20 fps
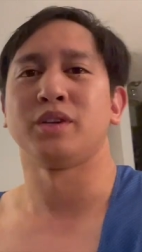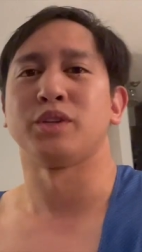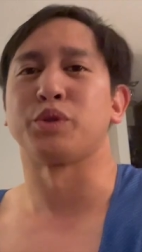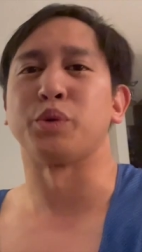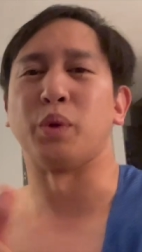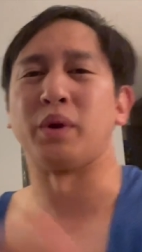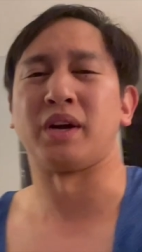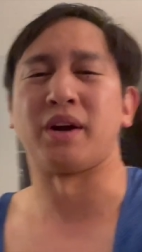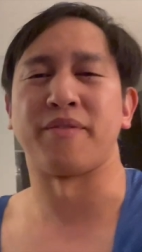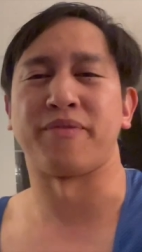
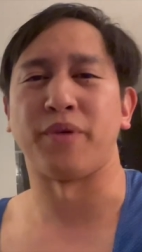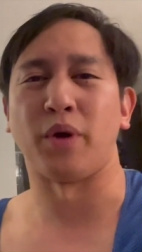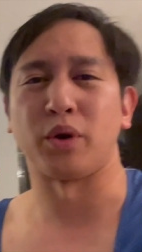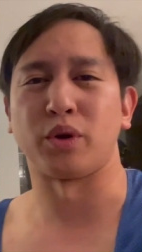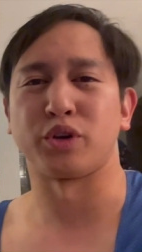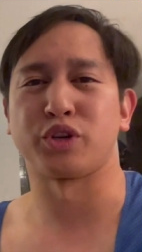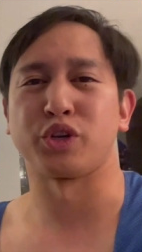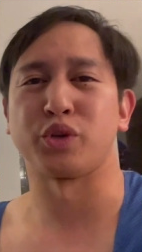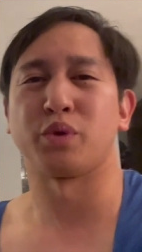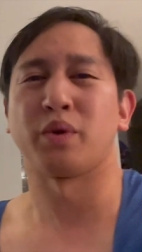doing a photo
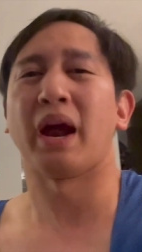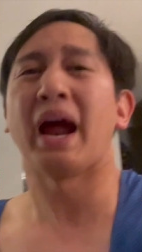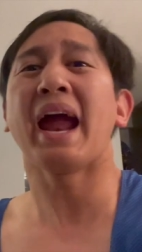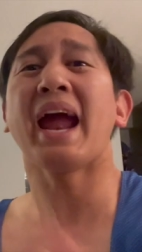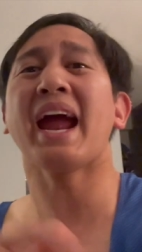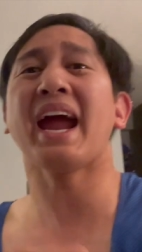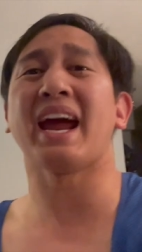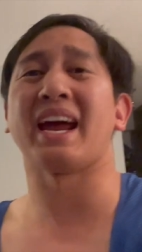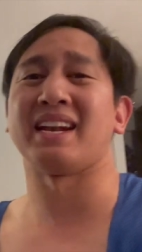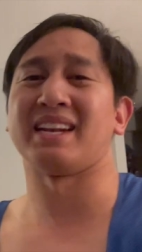shoot
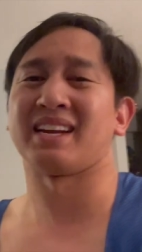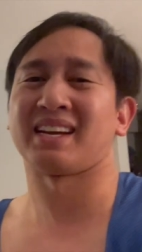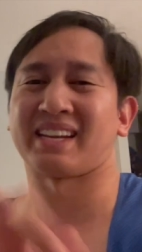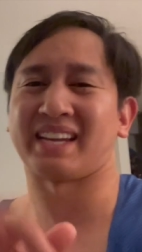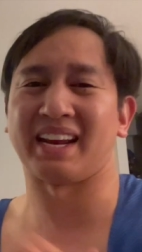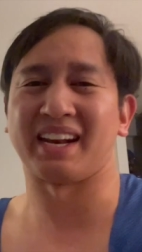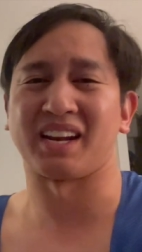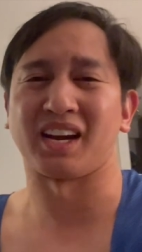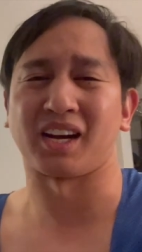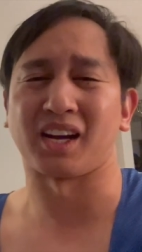and
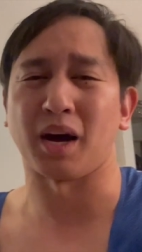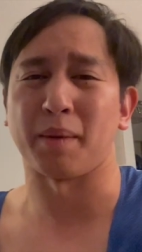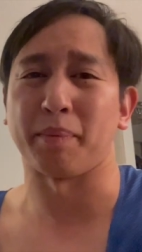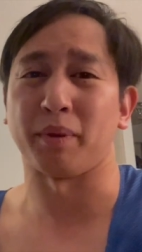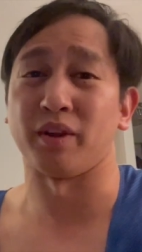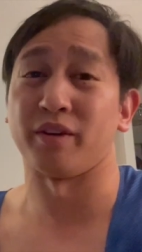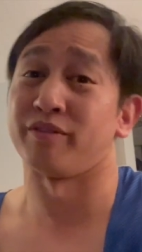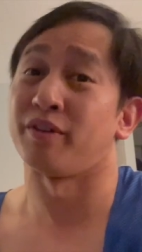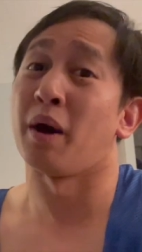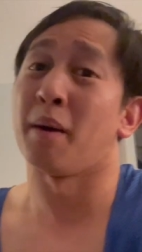getting a
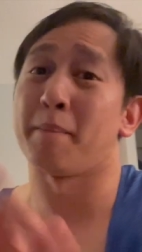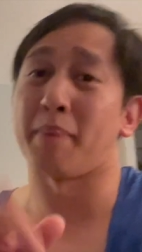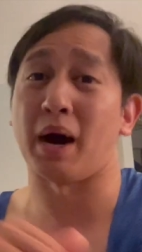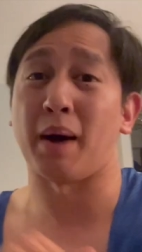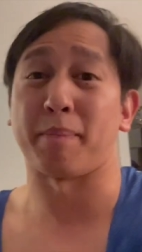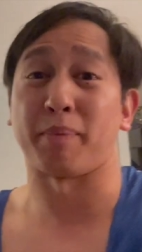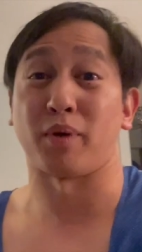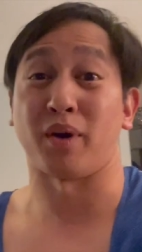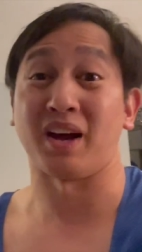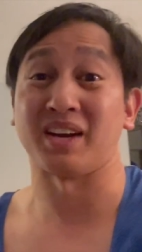couple of
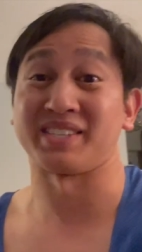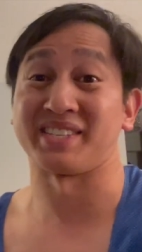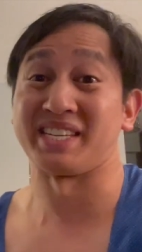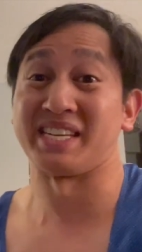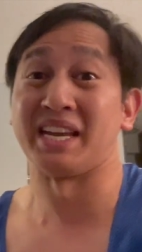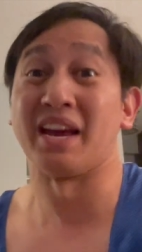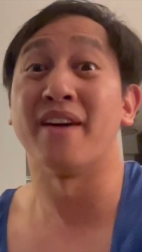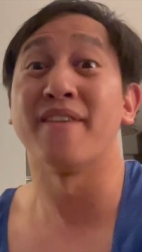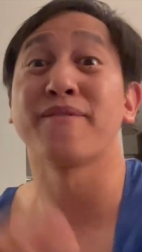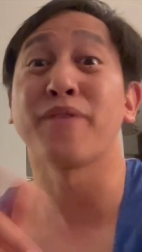
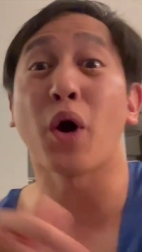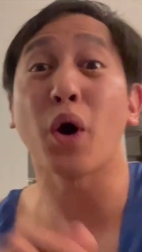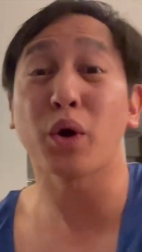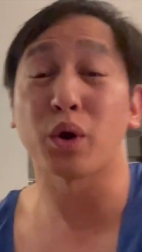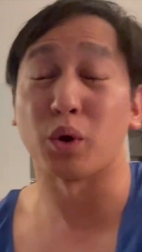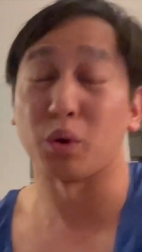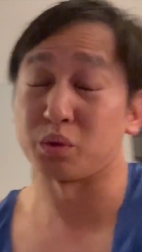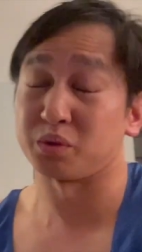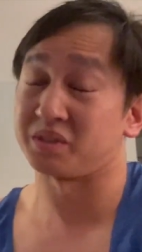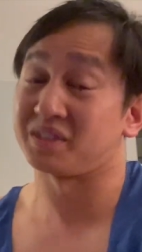paparazzi
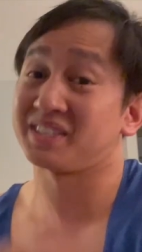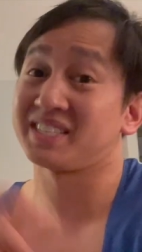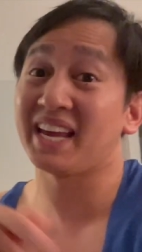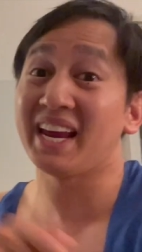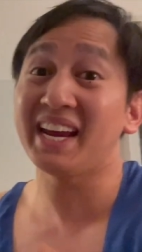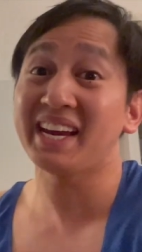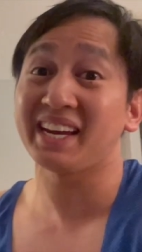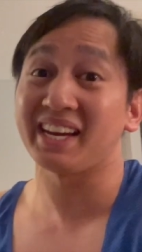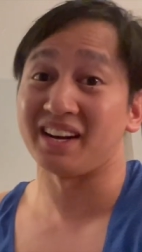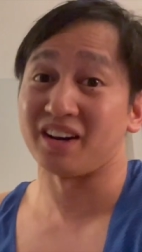photos
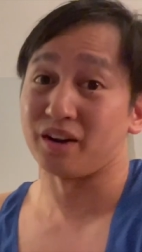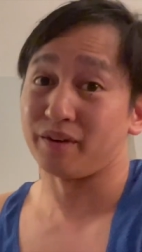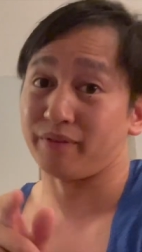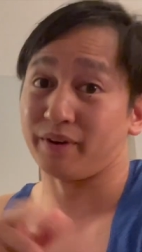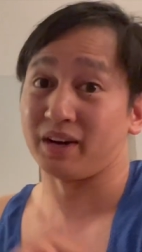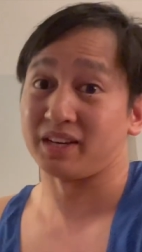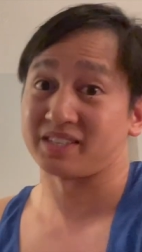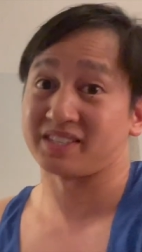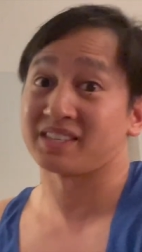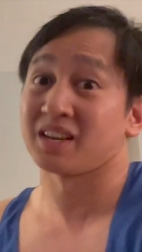taken of
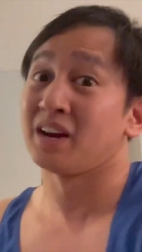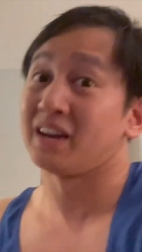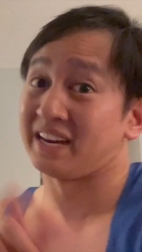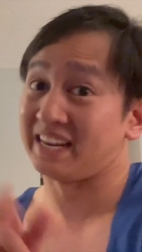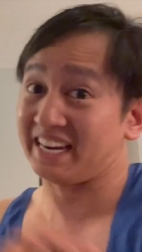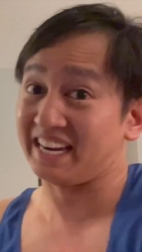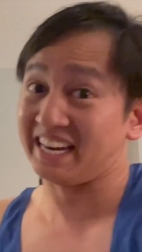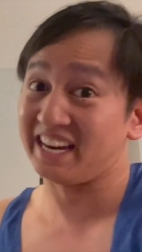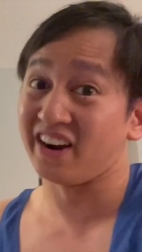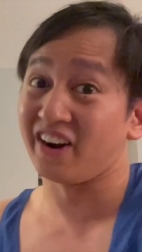us
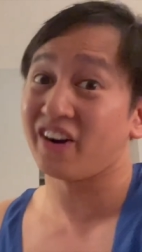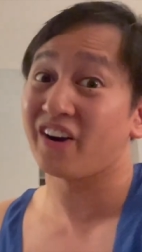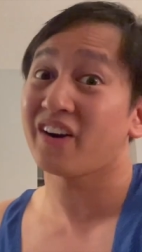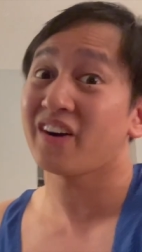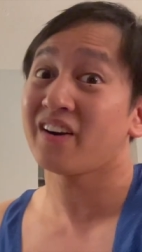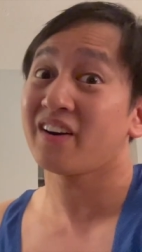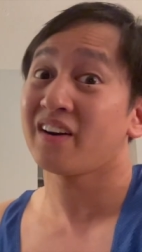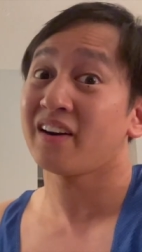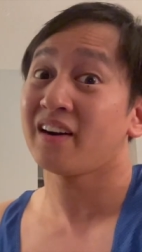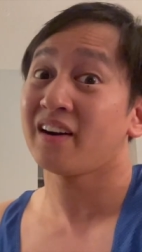
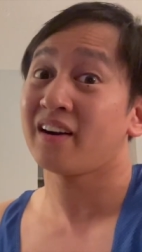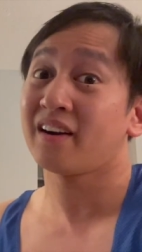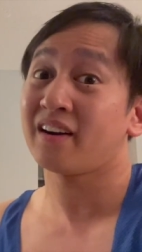here